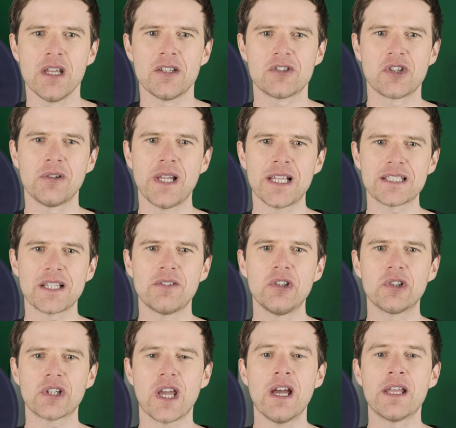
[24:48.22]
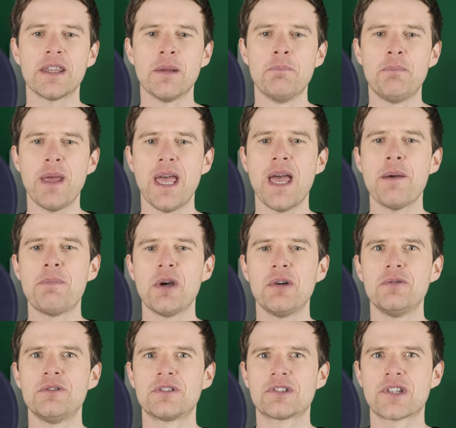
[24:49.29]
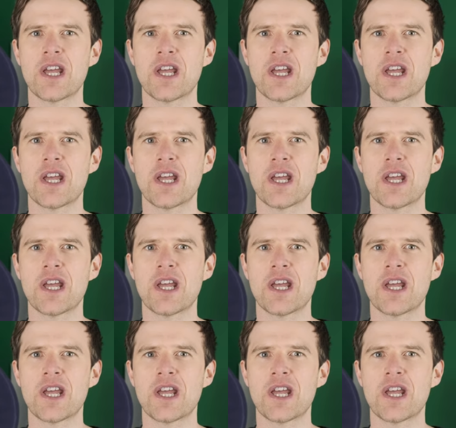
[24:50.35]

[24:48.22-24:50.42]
So let's have a look at the bare bones